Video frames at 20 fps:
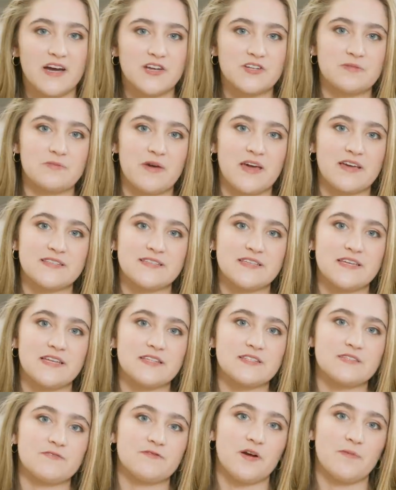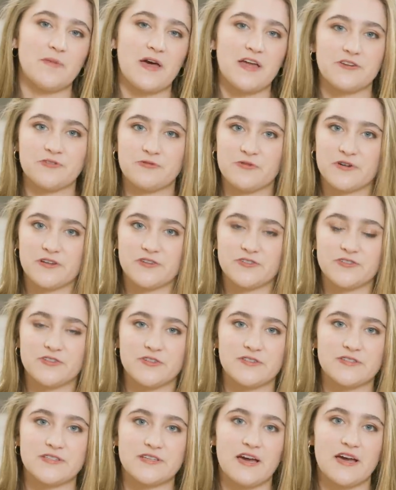fashion magazines, from editorial
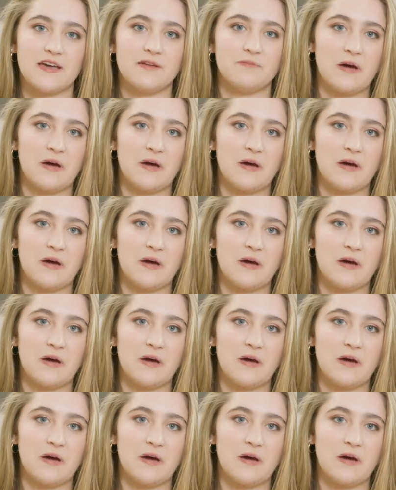shoots that I